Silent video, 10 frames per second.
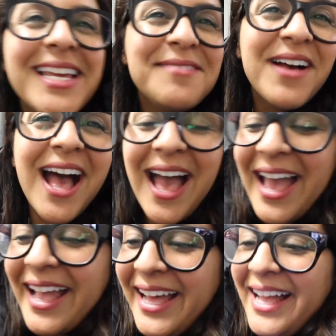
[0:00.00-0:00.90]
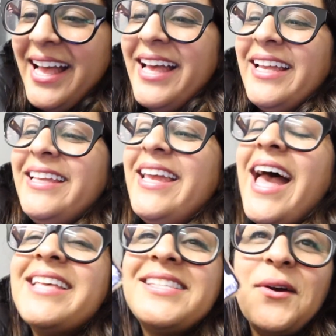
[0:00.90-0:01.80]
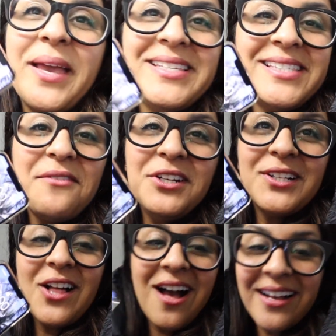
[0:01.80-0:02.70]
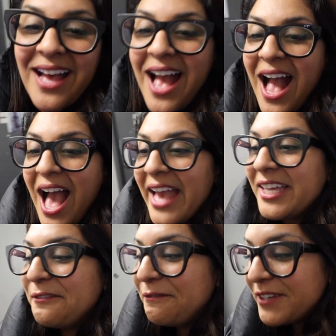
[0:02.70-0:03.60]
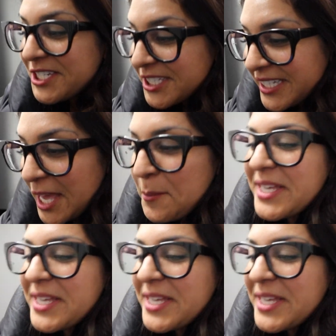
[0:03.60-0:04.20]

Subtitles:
standby. Yes, okay, 7 o'clock. I can officially get